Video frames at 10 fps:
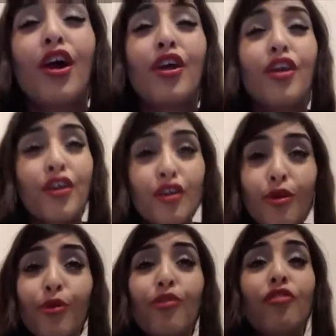a
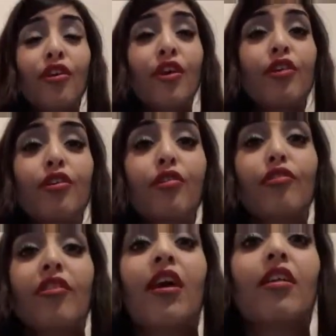huge
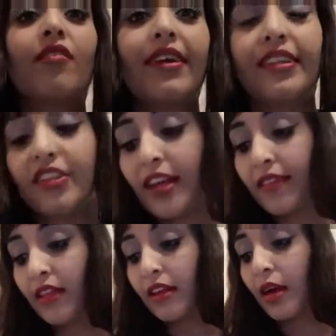colour range,
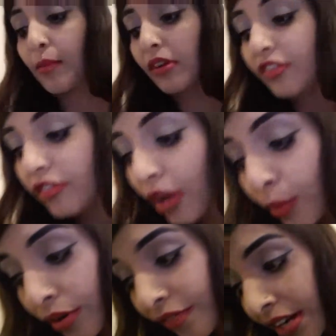and the nail polishes
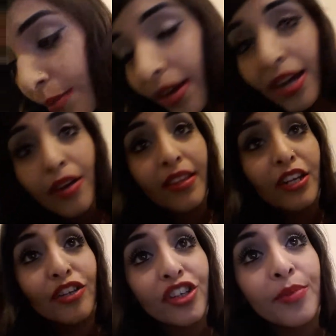go on really well. They
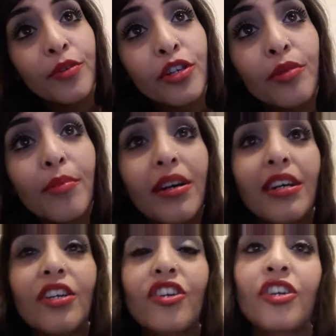don't chip too
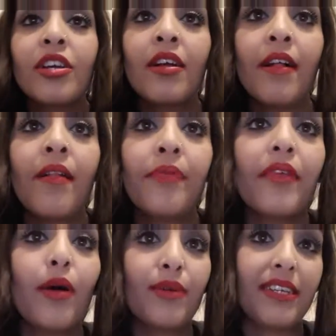much.
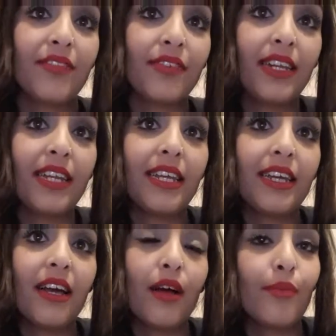I would
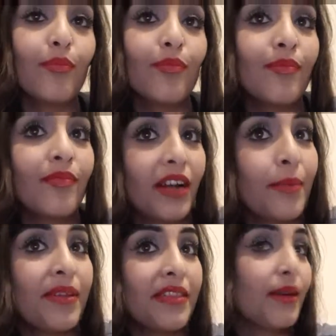definitely
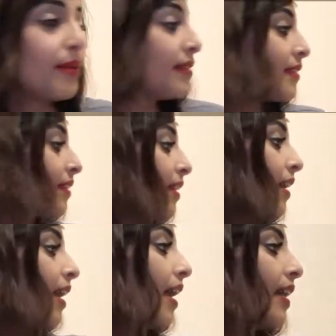recommend those.
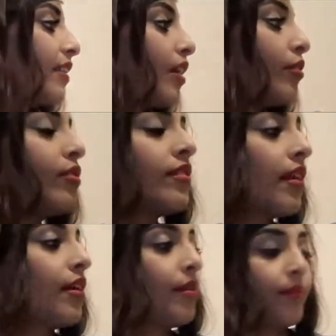And I
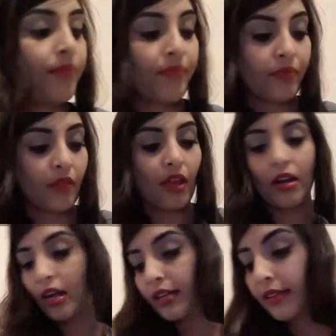also
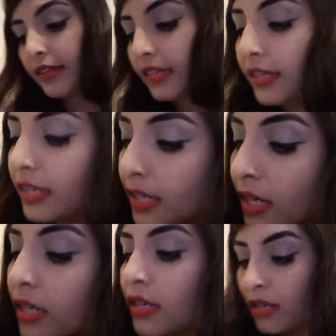like the
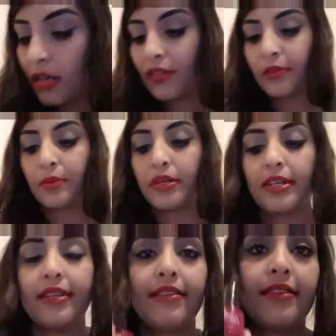last
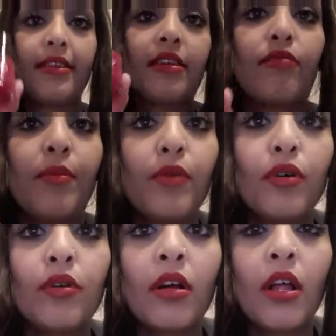one is the
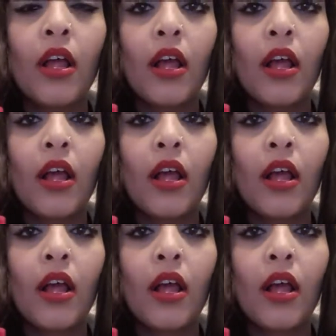Rimmel